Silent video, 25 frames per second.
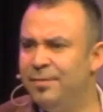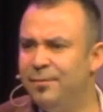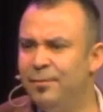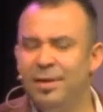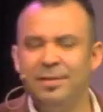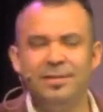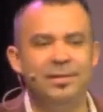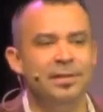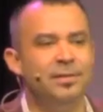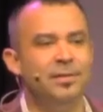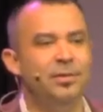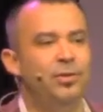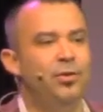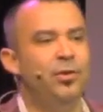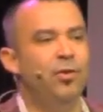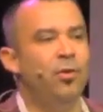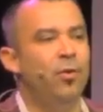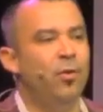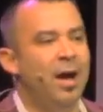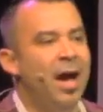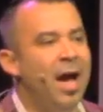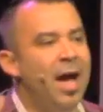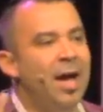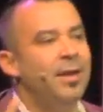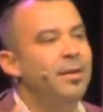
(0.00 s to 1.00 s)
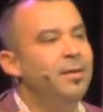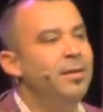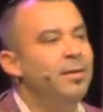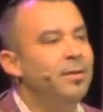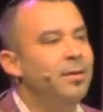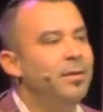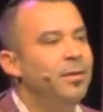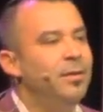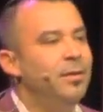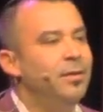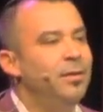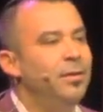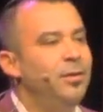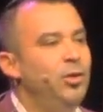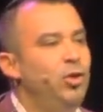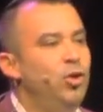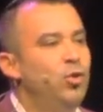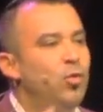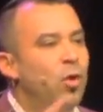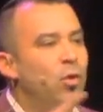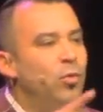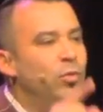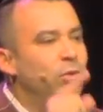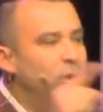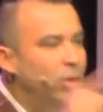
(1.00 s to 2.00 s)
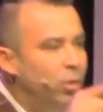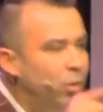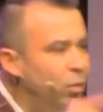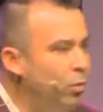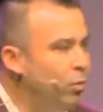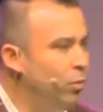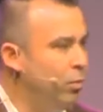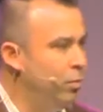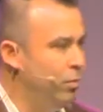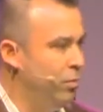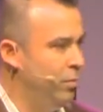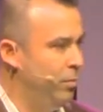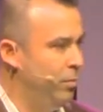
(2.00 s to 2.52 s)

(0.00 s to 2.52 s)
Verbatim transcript: of rest. Listen, you don't owe God. You owe you.